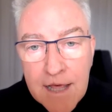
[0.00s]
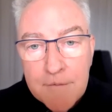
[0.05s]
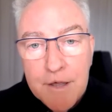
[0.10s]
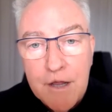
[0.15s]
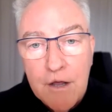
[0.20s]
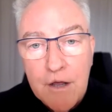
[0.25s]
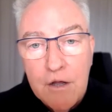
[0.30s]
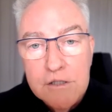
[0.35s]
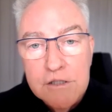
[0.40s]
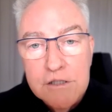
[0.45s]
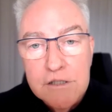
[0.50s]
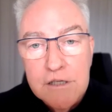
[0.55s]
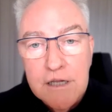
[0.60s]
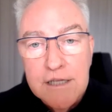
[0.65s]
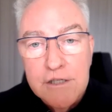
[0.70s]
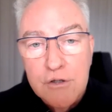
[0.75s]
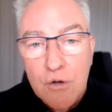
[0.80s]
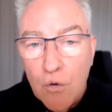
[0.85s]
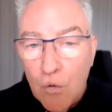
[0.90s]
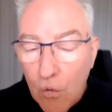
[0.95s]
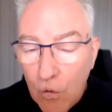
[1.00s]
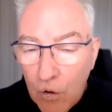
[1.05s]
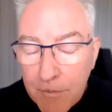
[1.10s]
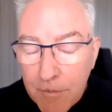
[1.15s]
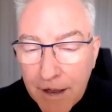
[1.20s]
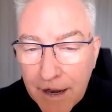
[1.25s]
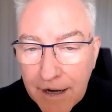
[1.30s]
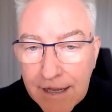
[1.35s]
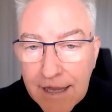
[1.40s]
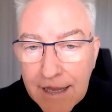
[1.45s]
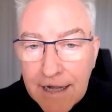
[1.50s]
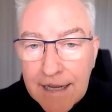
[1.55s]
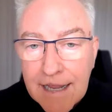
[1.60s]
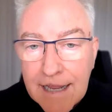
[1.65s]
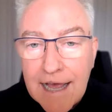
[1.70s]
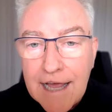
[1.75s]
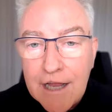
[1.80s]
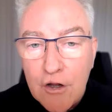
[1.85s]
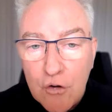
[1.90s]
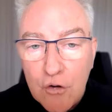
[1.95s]
Because it's all about getting
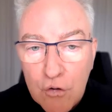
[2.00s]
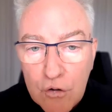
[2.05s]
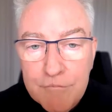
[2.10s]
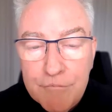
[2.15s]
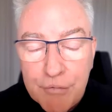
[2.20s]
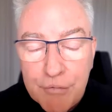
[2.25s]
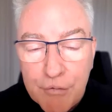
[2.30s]
a good,